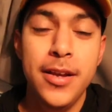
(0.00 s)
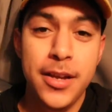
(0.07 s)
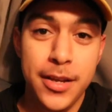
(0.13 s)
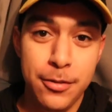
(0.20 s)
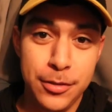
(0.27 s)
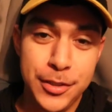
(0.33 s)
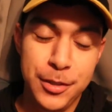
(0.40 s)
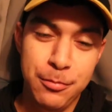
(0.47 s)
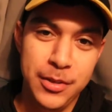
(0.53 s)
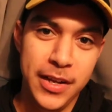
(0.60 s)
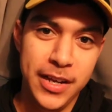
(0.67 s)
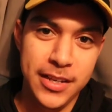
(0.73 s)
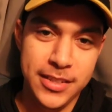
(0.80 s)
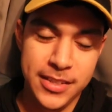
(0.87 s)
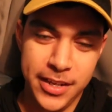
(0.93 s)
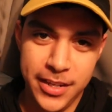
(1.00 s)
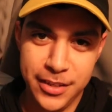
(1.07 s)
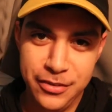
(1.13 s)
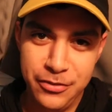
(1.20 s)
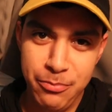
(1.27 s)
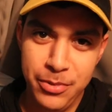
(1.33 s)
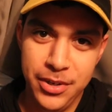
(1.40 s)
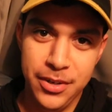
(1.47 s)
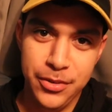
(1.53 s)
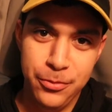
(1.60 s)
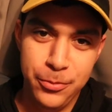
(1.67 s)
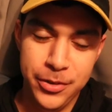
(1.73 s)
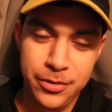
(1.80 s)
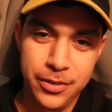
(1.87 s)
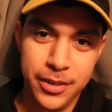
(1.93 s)
Hey, what's up, guys? Alex from Beyond
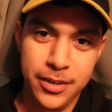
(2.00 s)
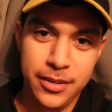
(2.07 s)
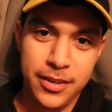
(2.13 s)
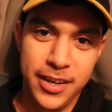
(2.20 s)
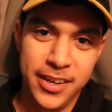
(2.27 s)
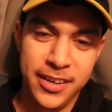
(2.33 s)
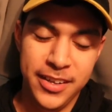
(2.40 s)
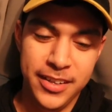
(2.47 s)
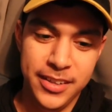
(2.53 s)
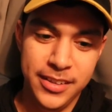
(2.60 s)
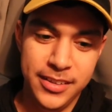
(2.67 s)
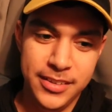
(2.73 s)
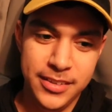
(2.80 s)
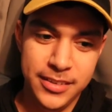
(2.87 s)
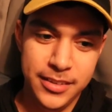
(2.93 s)
the Real here, and